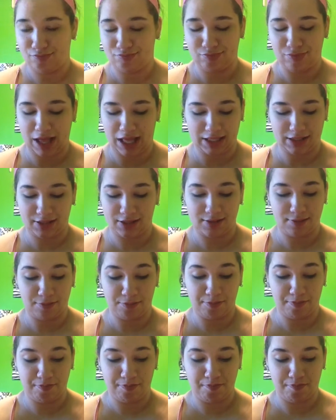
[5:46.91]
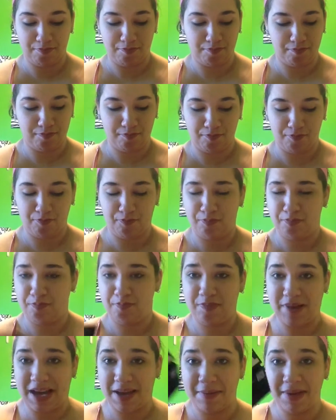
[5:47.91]
That's
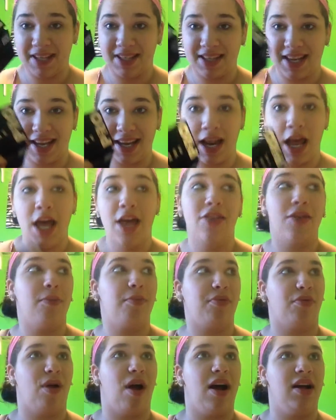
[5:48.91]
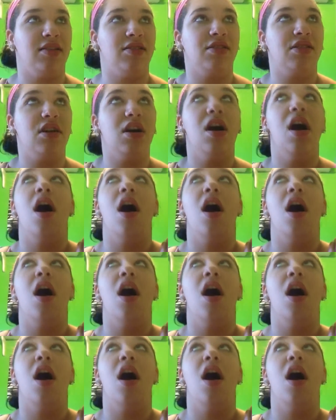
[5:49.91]
pigmented. The bronzer,